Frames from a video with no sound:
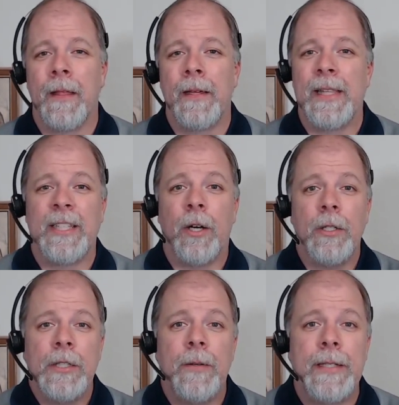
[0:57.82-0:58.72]
This
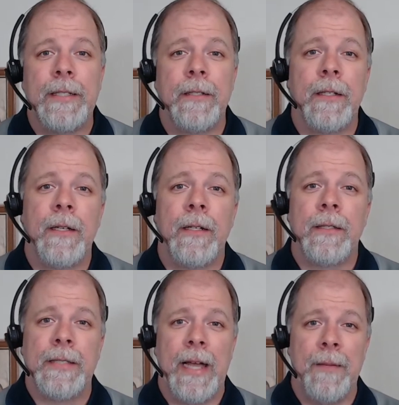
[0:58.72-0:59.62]
also isn't
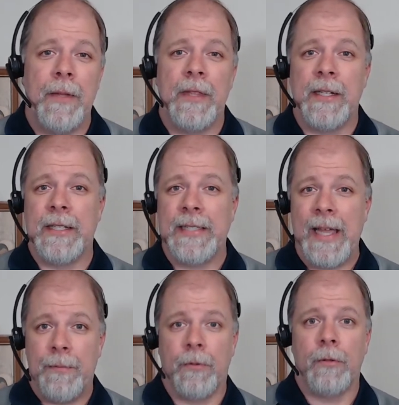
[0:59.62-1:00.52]
Simon the
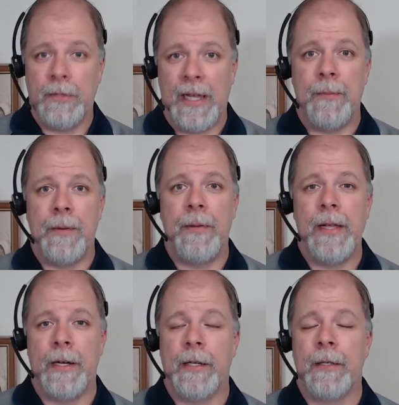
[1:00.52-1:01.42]
disciple, Simon
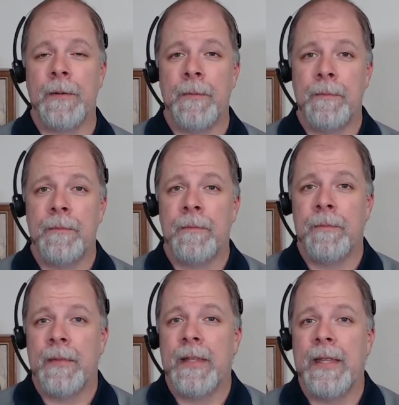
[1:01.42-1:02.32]
Peter.
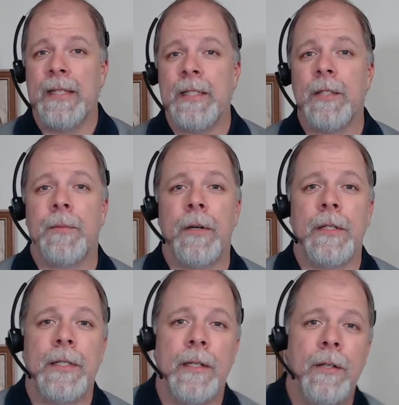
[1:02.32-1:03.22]
This is a
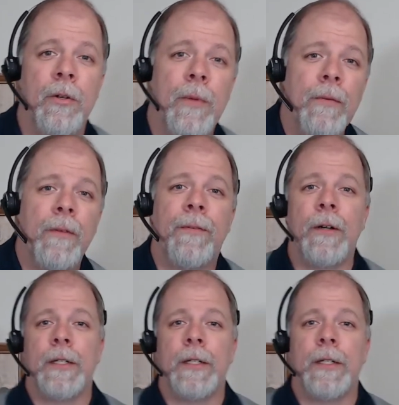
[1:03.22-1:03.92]
person who we refer